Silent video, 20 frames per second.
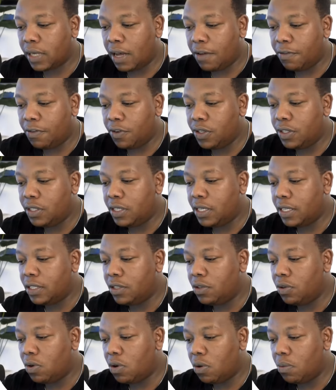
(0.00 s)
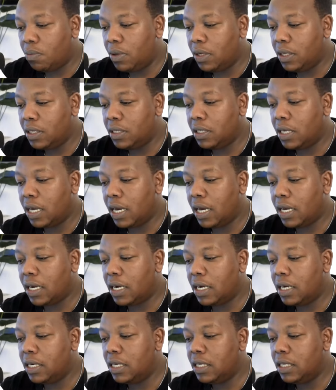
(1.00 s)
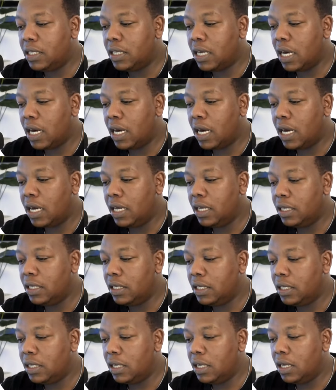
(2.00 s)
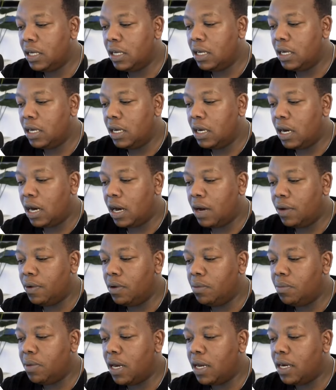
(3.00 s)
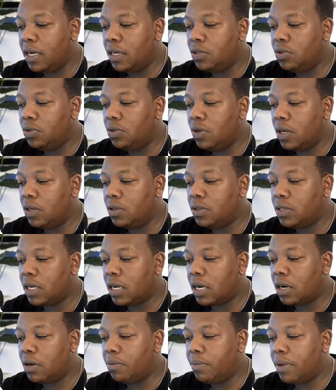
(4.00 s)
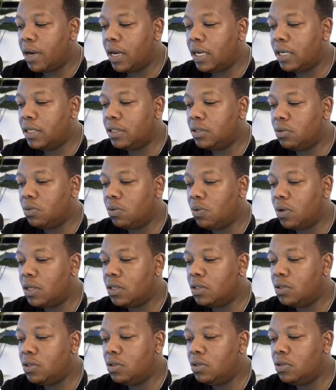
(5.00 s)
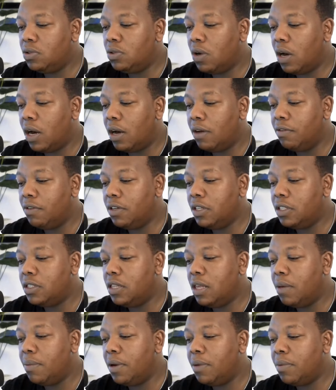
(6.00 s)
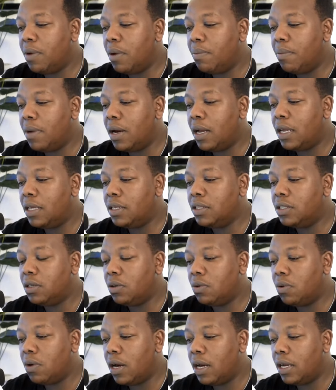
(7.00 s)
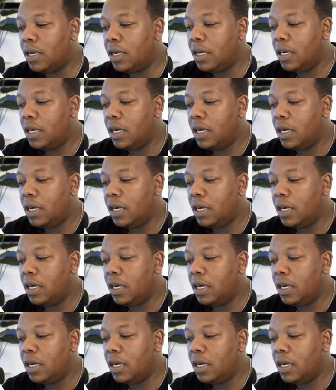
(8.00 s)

For each test you complete, credit will be added to your user crowd balance once you have reached the minimum balance required